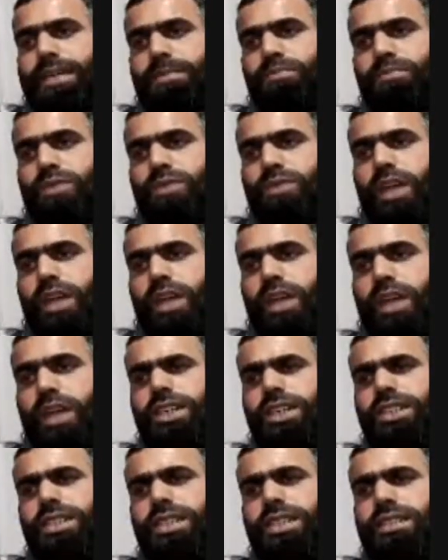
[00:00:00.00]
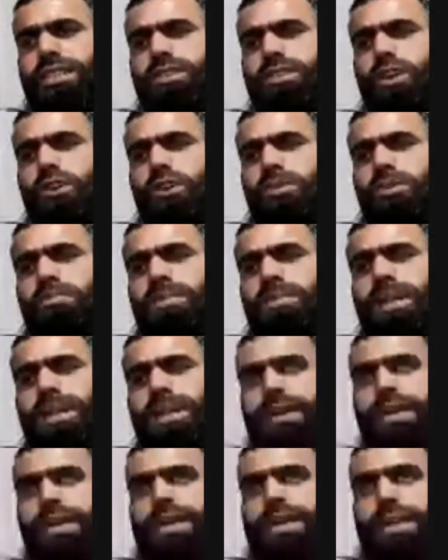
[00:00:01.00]
Education is not
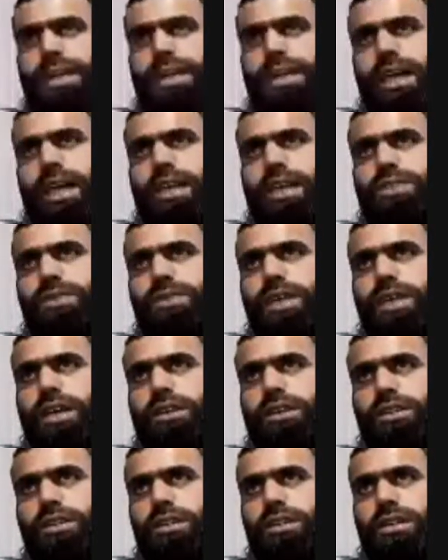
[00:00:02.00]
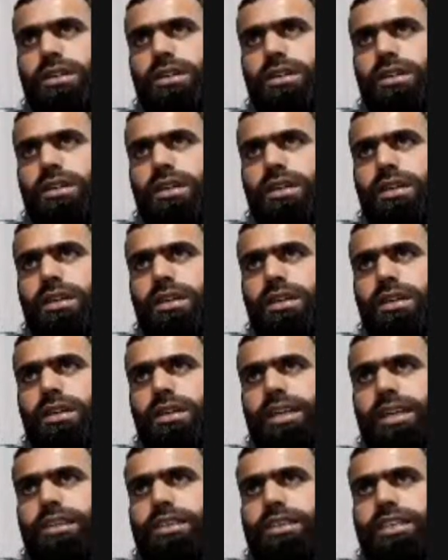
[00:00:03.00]
merely, as we are learning it,
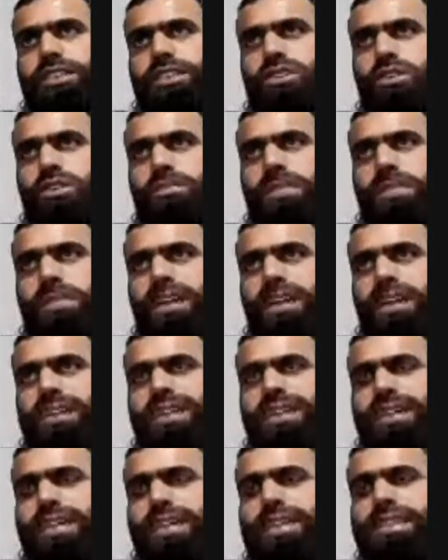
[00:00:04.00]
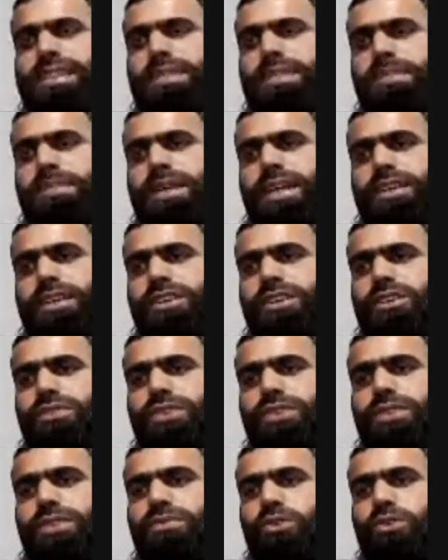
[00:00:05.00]
is not merely the disseminating of
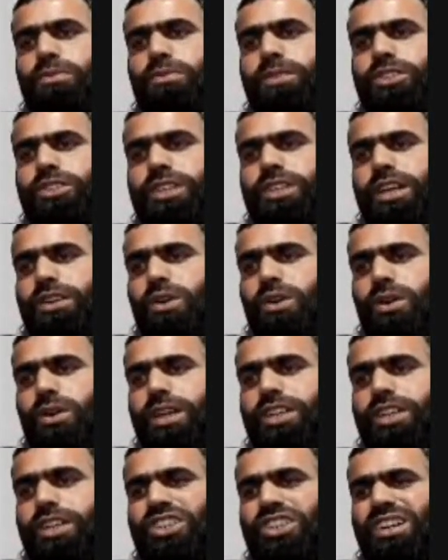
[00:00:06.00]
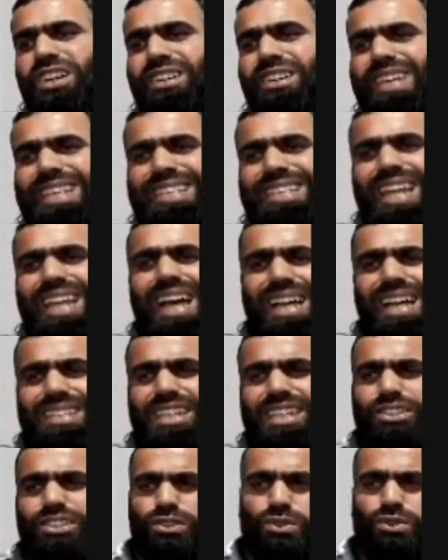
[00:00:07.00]
information and knowledge, theories, laws,
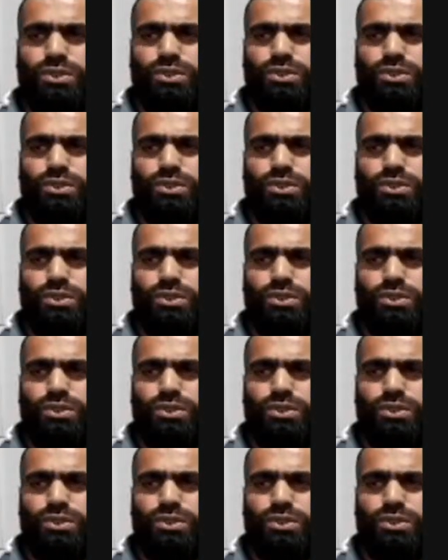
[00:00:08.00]
etc.